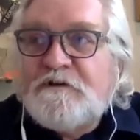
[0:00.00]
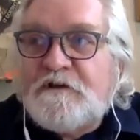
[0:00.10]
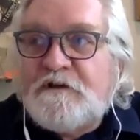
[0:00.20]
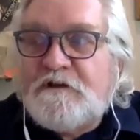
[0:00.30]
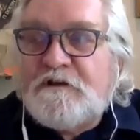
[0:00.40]
Uh,
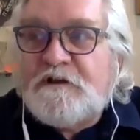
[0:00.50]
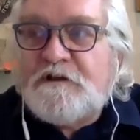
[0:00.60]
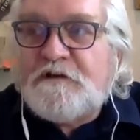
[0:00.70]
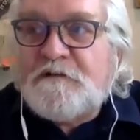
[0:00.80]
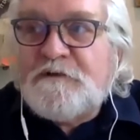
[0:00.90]

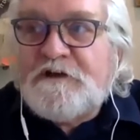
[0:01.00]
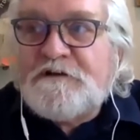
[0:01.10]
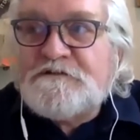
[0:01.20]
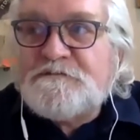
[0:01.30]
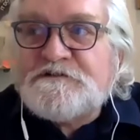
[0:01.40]
and I'm
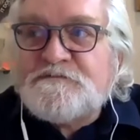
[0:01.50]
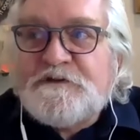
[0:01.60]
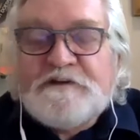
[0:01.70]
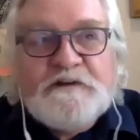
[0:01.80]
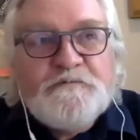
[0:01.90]
going to be
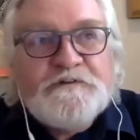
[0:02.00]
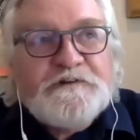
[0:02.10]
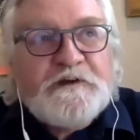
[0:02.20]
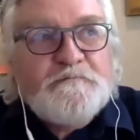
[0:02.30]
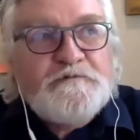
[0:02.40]
speaking with a
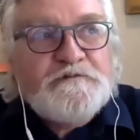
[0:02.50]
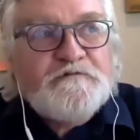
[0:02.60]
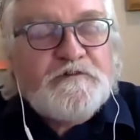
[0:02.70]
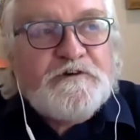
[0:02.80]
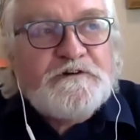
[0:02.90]
number
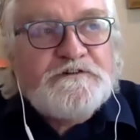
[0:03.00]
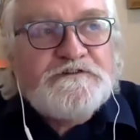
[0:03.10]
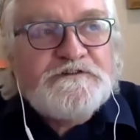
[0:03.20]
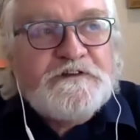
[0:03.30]
of large